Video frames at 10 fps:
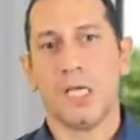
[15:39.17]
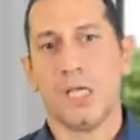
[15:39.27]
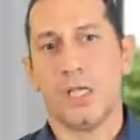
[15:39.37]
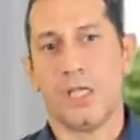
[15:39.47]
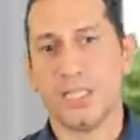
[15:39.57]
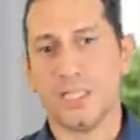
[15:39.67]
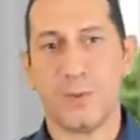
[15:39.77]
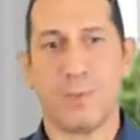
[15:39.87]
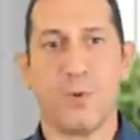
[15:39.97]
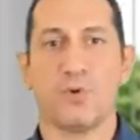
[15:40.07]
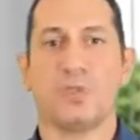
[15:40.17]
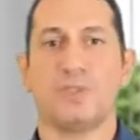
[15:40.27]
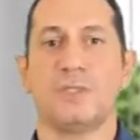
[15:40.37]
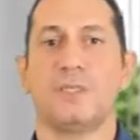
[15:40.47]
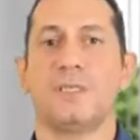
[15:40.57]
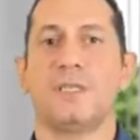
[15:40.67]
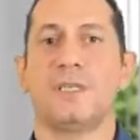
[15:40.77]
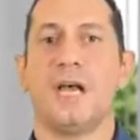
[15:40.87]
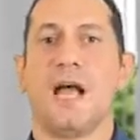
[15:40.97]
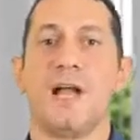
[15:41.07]
These proportions
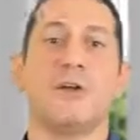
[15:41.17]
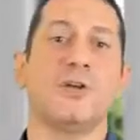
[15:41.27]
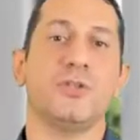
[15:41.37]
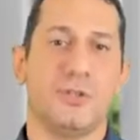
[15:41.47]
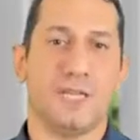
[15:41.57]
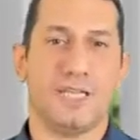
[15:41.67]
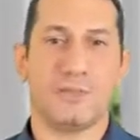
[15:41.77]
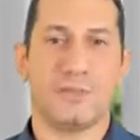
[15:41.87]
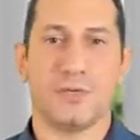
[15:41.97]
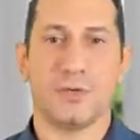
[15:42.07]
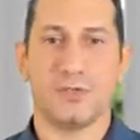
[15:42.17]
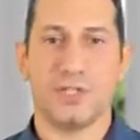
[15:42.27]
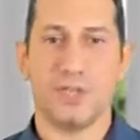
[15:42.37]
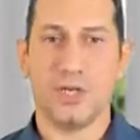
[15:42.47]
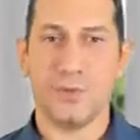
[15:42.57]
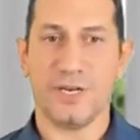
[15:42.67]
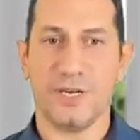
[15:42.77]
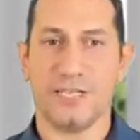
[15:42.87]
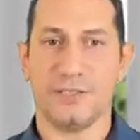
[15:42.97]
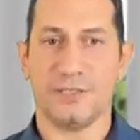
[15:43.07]
are not rates because the
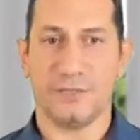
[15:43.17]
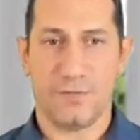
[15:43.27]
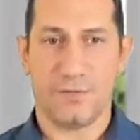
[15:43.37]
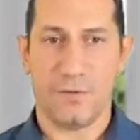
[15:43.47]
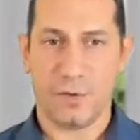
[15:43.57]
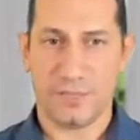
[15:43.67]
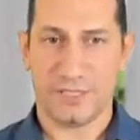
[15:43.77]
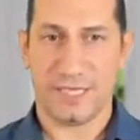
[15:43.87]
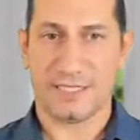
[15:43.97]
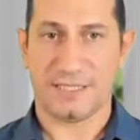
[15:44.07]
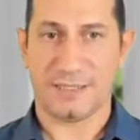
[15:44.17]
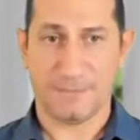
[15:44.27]
denominator of all deaths